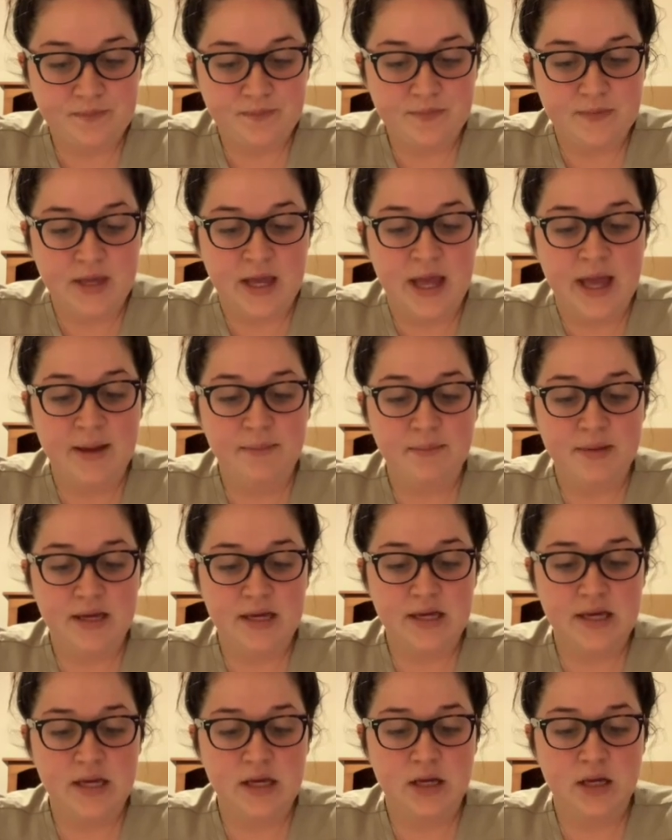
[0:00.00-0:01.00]
Hep
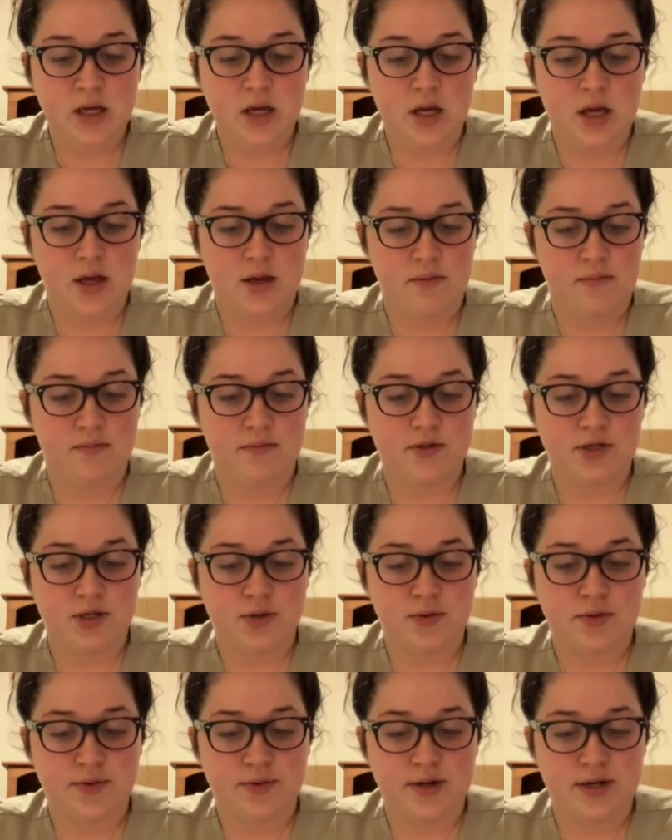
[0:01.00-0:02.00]
B, 2
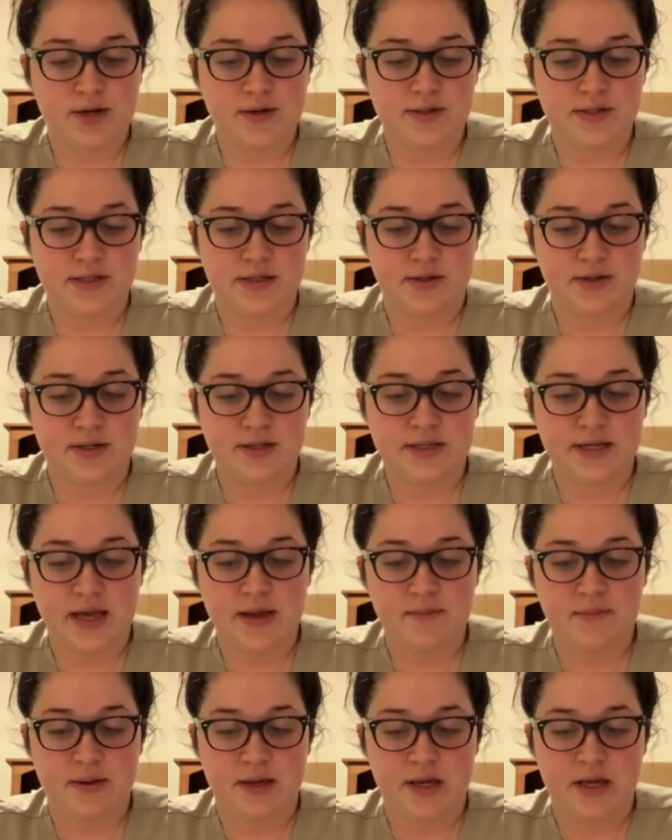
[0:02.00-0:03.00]
or 3 dose series
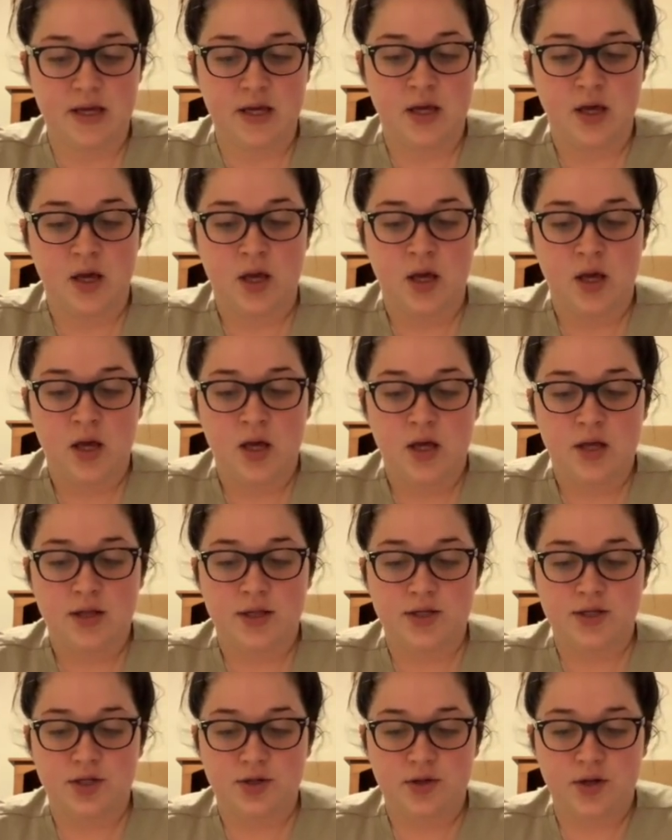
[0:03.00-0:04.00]
Hep B,
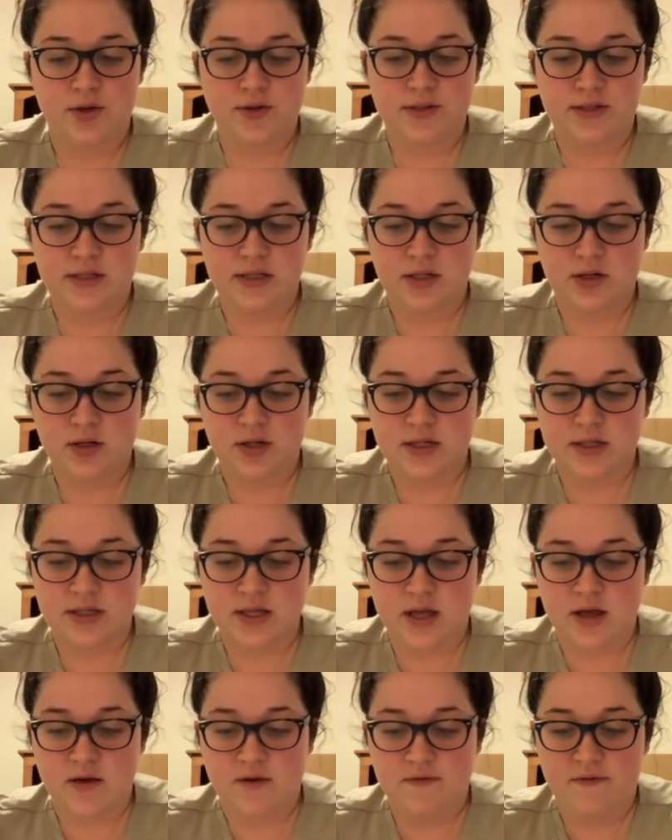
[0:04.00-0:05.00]
the 2-dose series
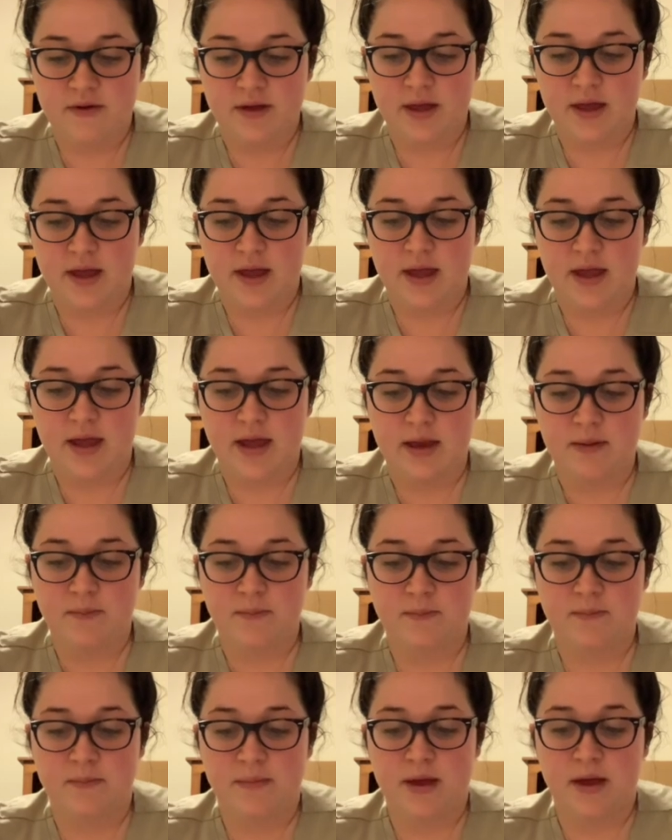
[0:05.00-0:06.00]
of
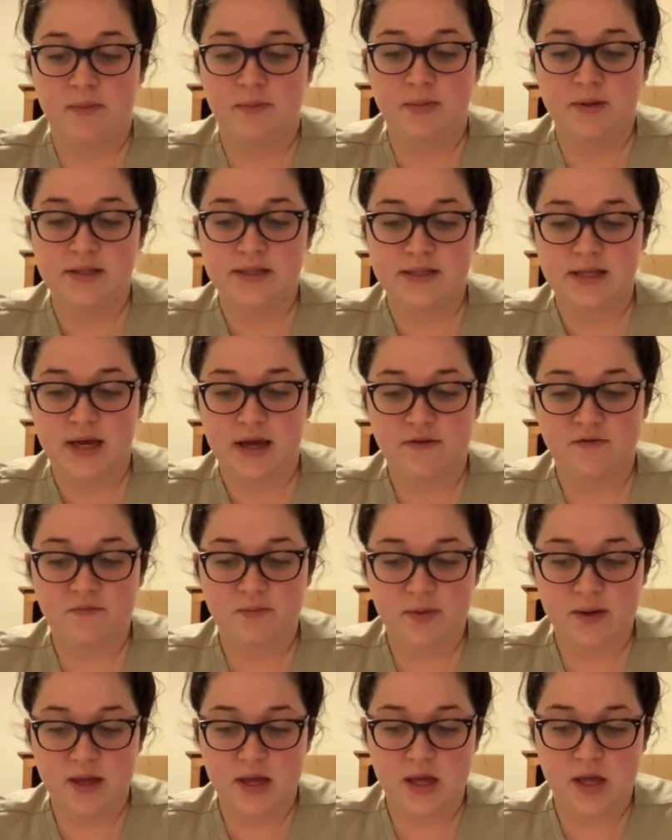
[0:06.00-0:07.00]
Heplisav
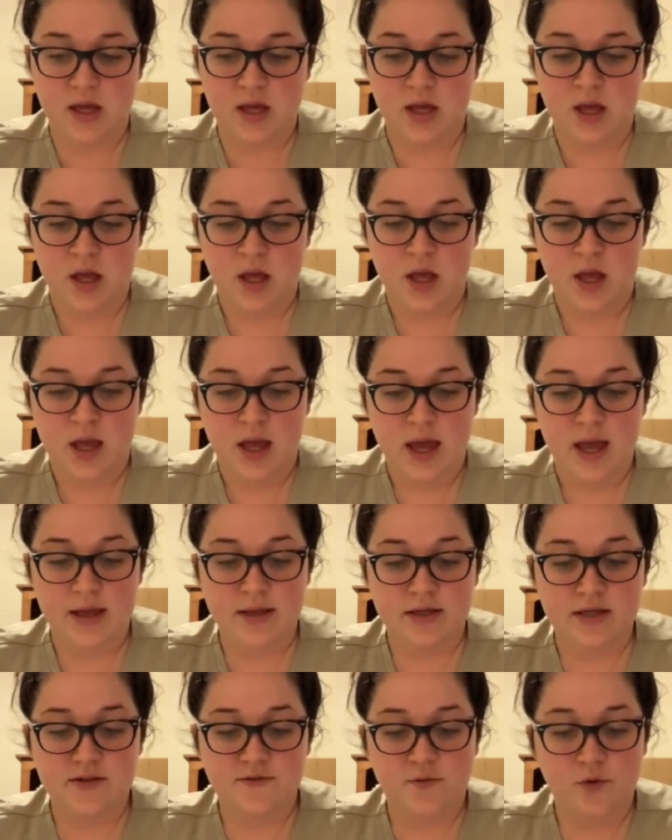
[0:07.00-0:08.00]
B, at
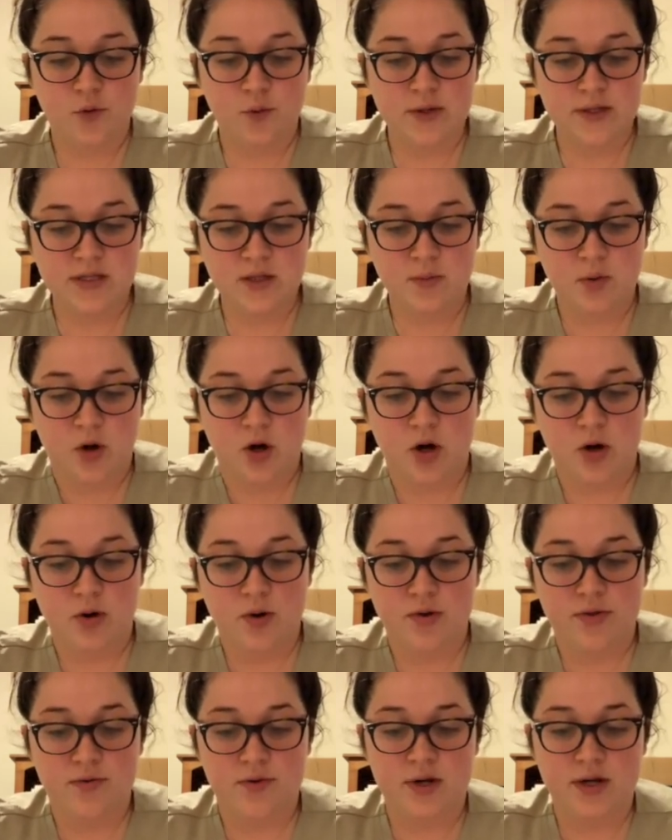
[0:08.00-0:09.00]
least 4 weeks apart,
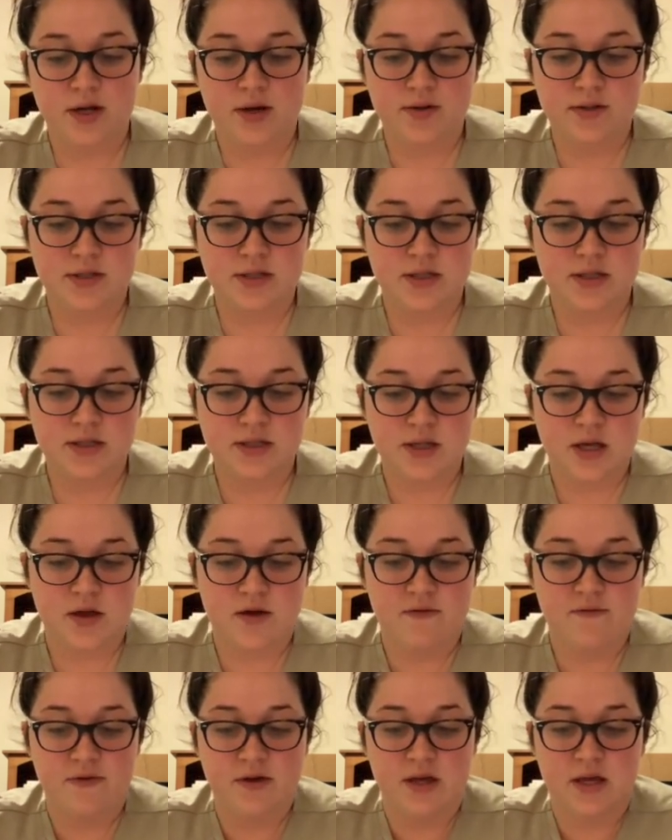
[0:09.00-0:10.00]
or 3 doses of